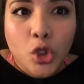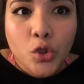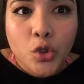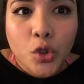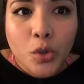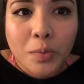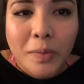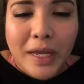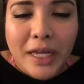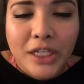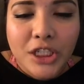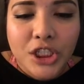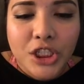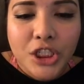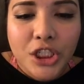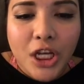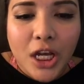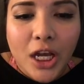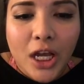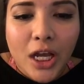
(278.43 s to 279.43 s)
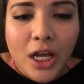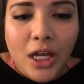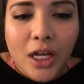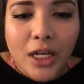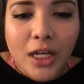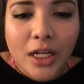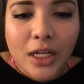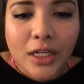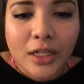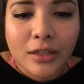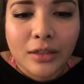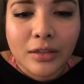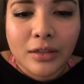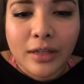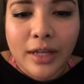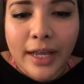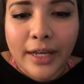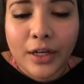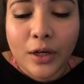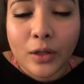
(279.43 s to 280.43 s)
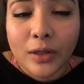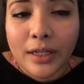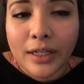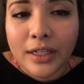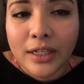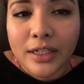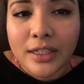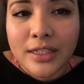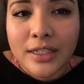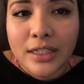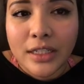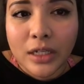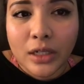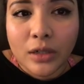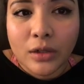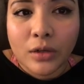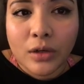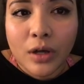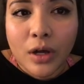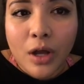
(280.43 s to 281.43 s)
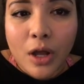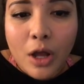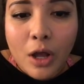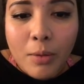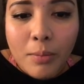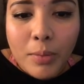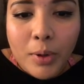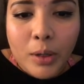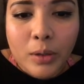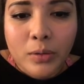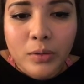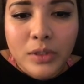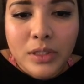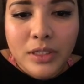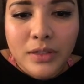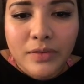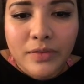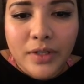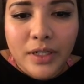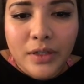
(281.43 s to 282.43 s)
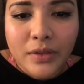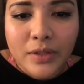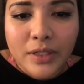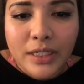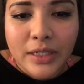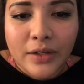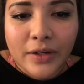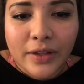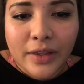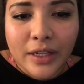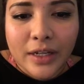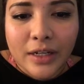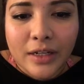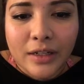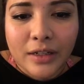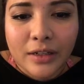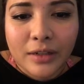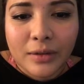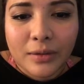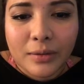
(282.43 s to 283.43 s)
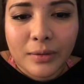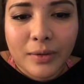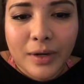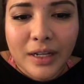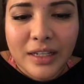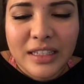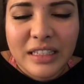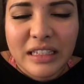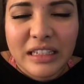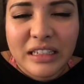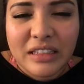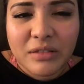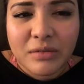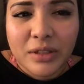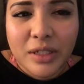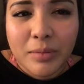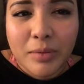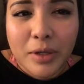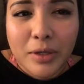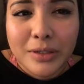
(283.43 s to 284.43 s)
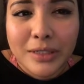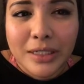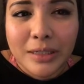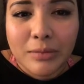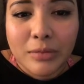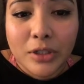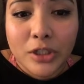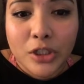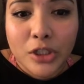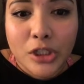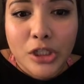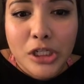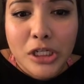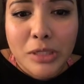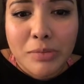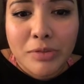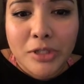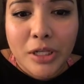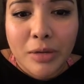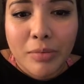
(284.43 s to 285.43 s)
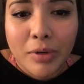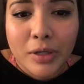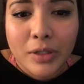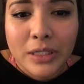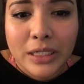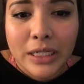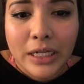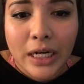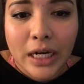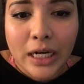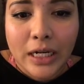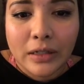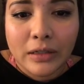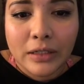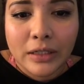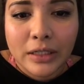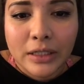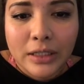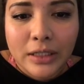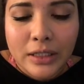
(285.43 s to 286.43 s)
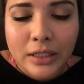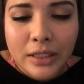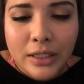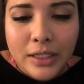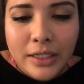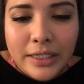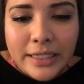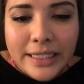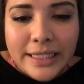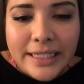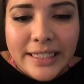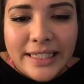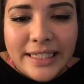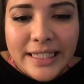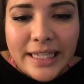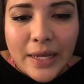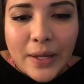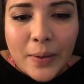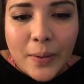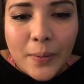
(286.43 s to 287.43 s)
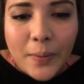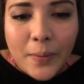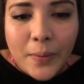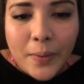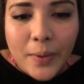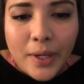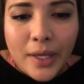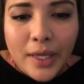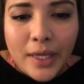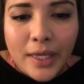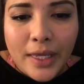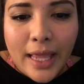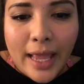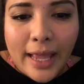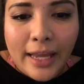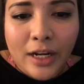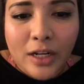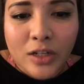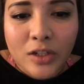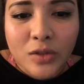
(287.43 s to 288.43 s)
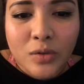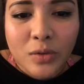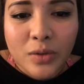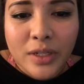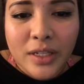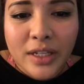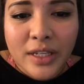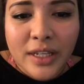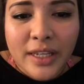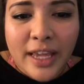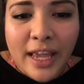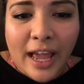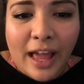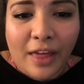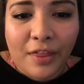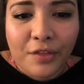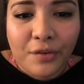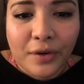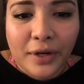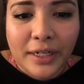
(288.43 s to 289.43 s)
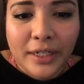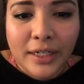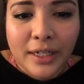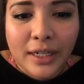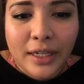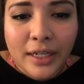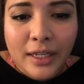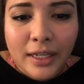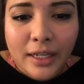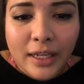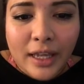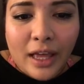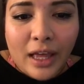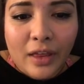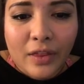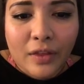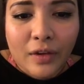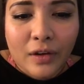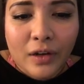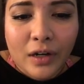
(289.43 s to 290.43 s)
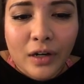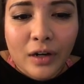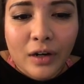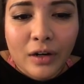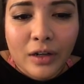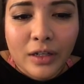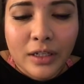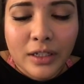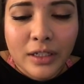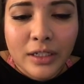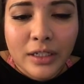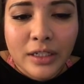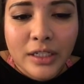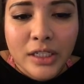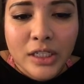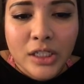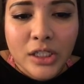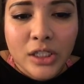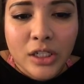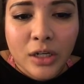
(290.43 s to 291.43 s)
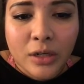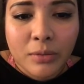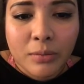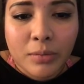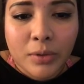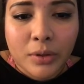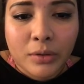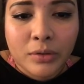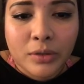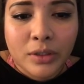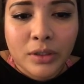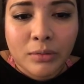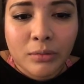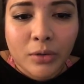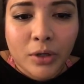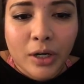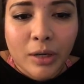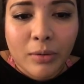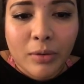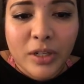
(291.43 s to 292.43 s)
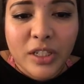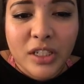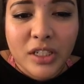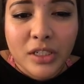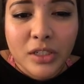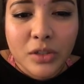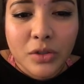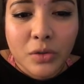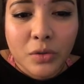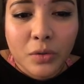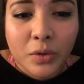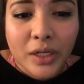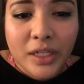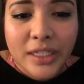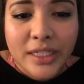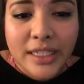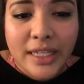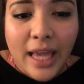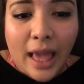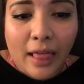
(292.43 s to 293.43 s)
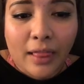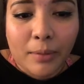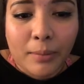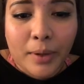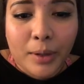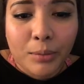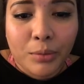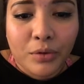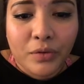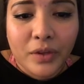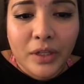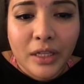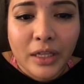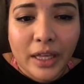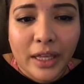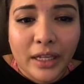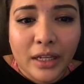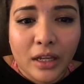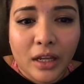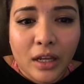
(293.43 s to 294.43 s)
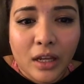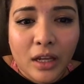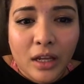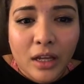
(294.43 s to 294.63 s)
So much. I know Linda still posts videos here and there. Roxy doesn't really post anymore, so you need to stop posting, girl. So yeah, and also Catherine and Laura needs to start posting more. I'm watching this crazy Element movie, like,